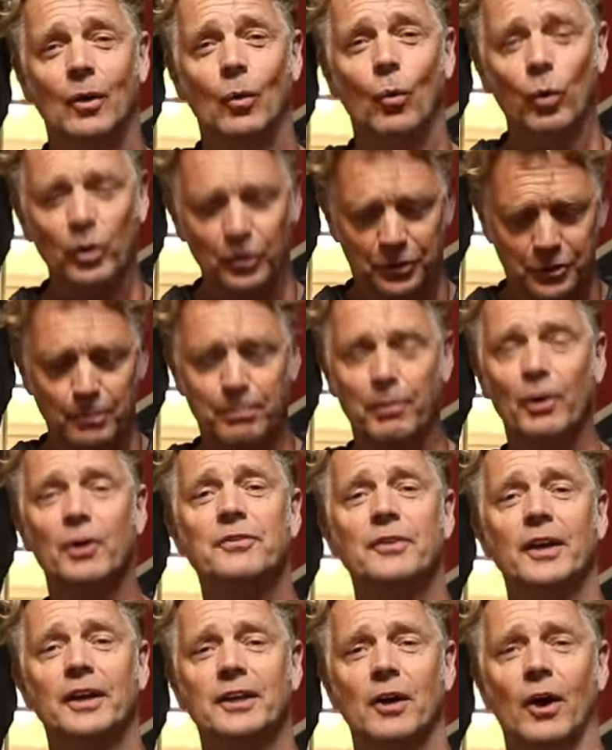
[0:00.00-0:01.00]
We'll do
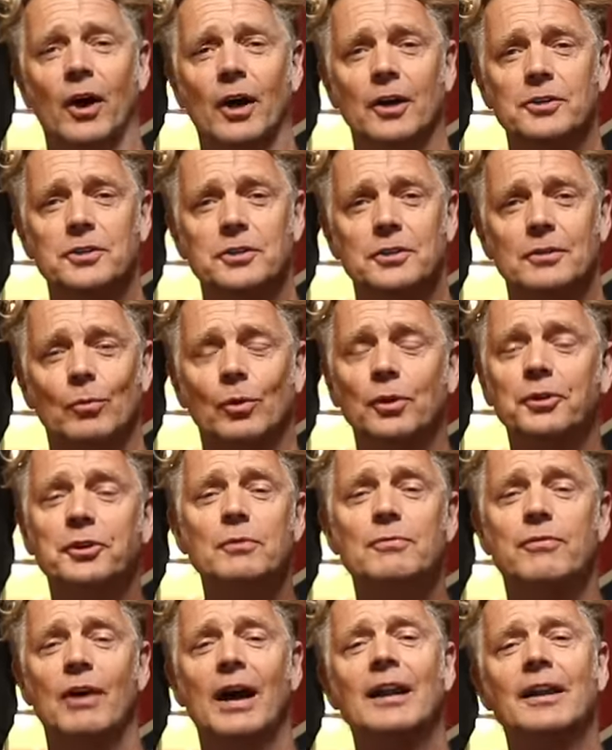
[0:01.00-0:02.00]
birthday cars. We'll
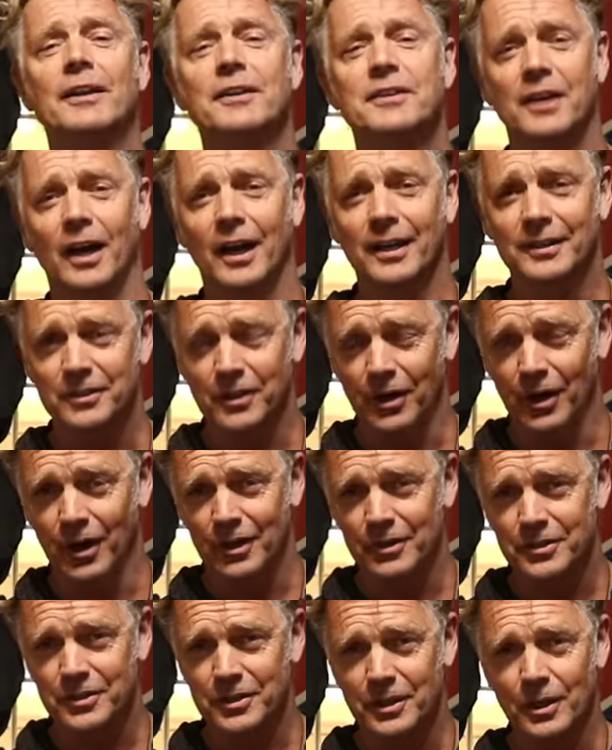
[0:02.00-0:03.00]
do Valentine
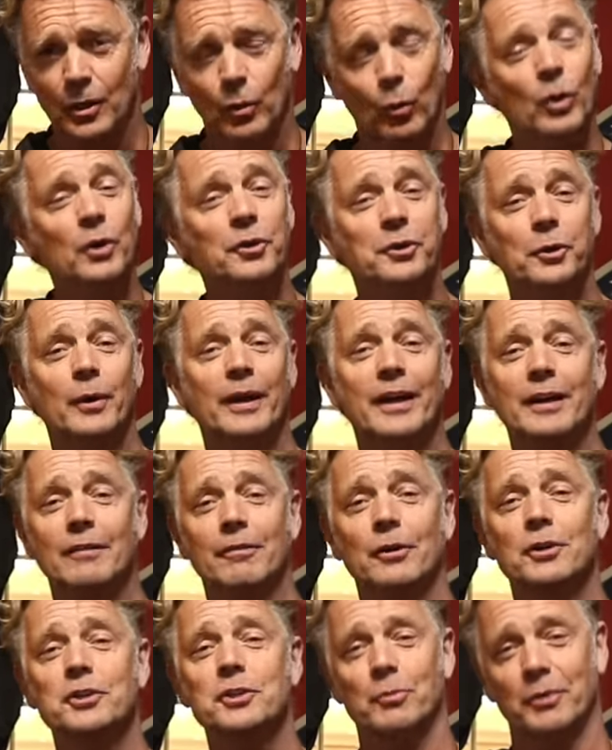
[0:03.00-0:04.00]
cars. We'll do
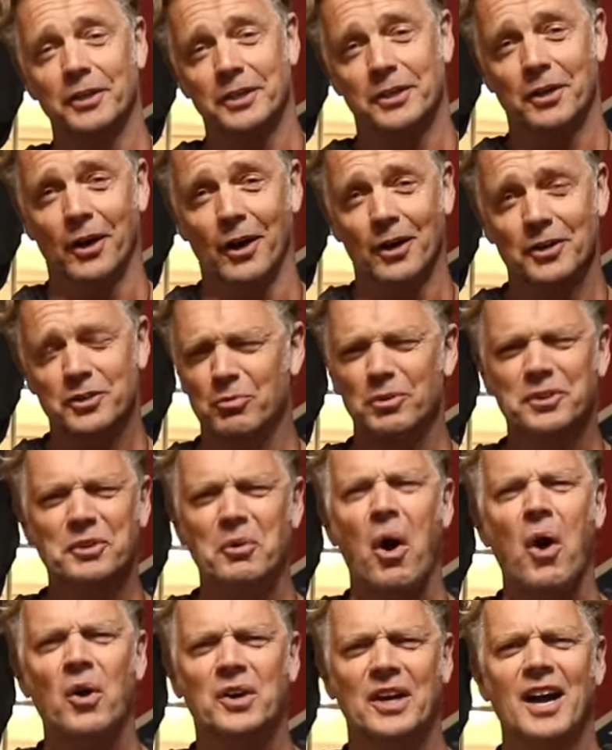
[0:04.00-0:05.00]
anniversary cars. We'll do
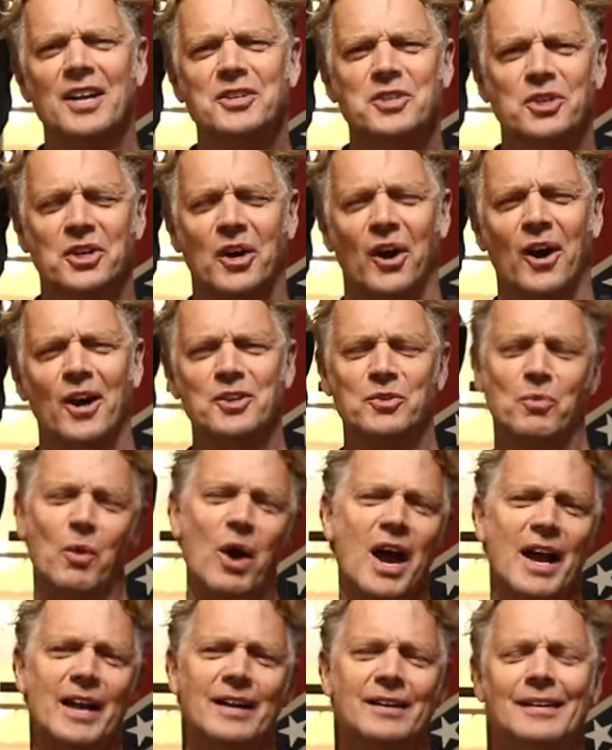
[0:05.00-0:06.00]
all kinds of cars.
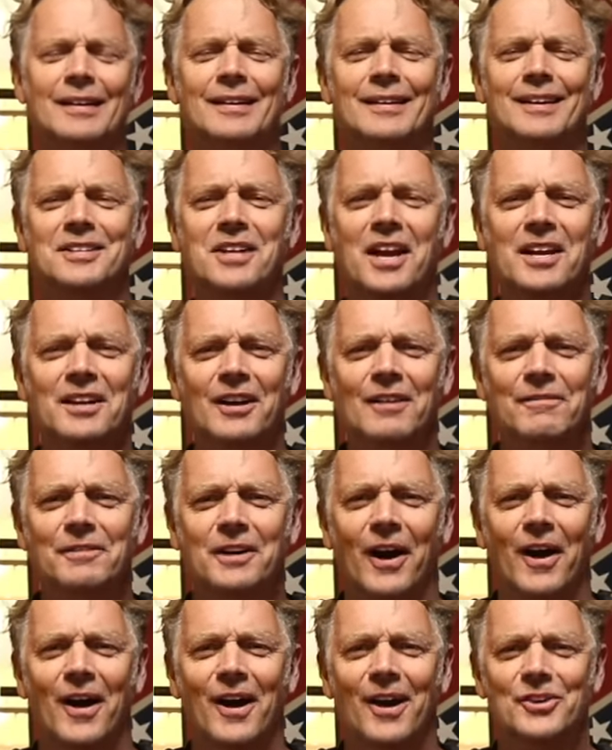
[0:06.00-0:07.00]
Why? Because I love
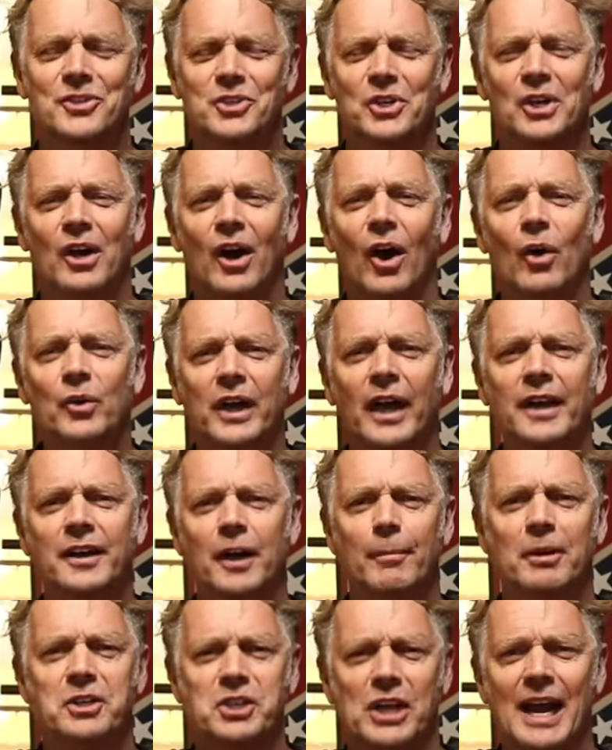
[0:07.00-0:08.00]
cars. Okay,
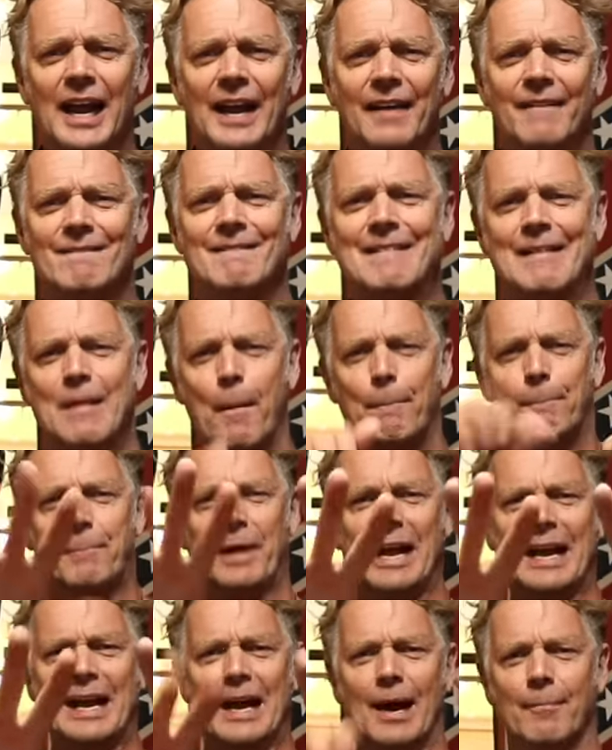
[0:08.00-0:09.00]
number 10,
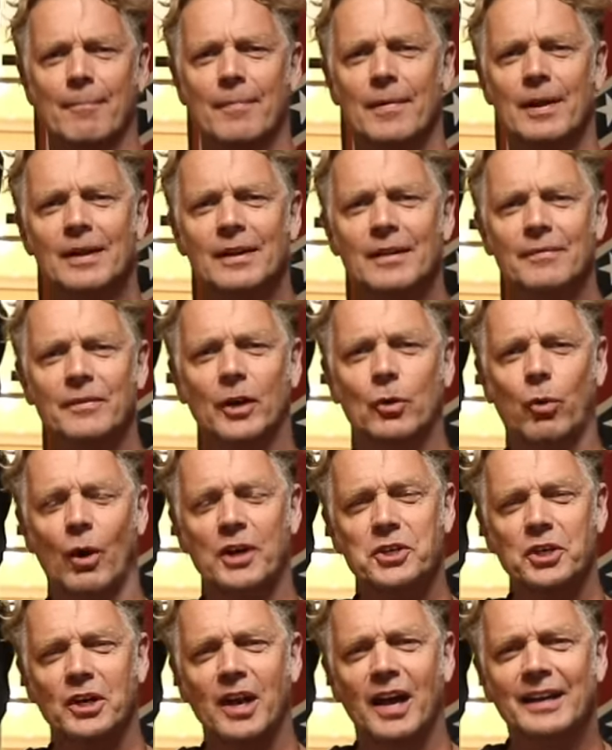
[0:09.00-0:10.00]
bam! The
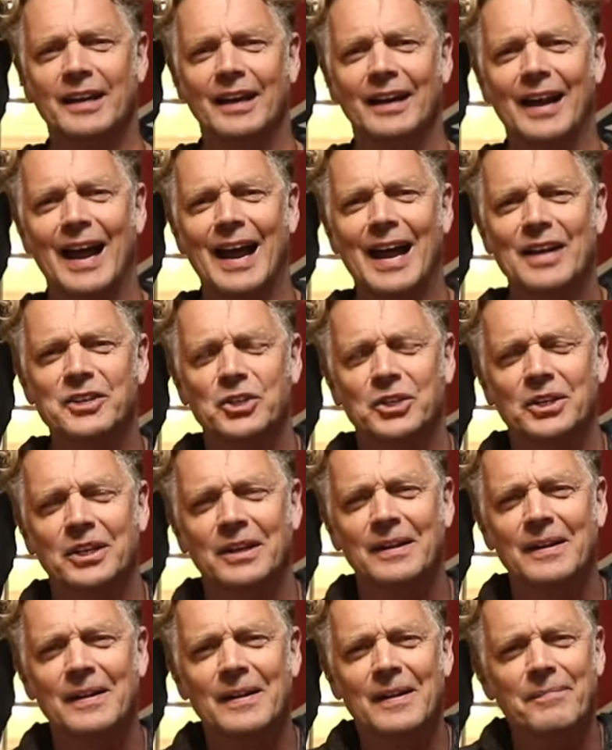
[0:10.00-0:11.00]
question I get asked
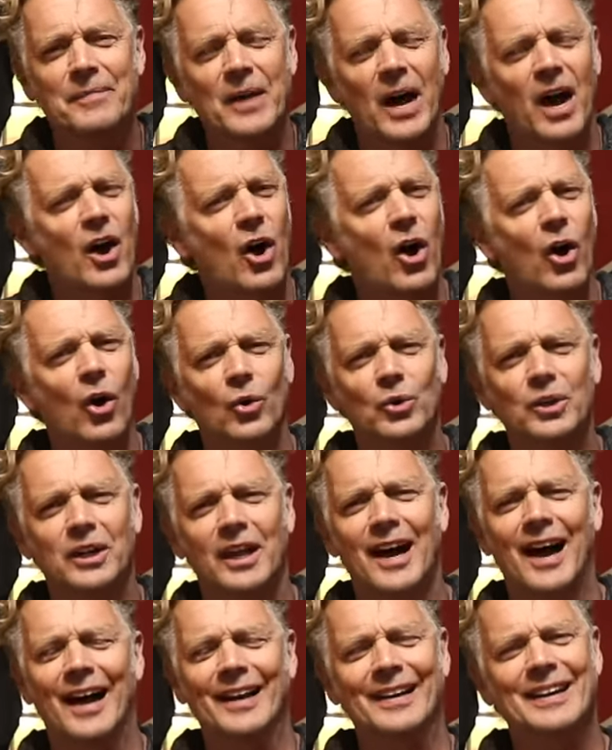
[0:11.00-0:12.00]
a whole
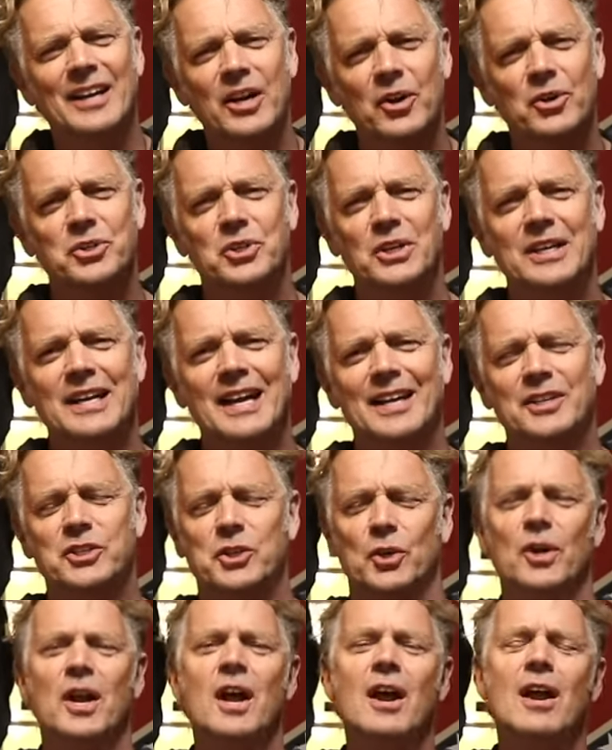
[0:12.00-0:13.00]
lot, and here's the
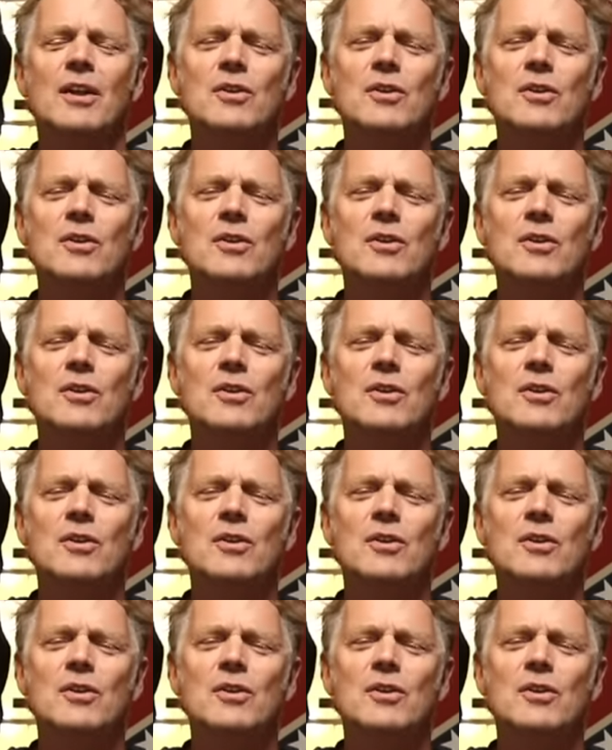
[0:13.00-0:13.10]
answer.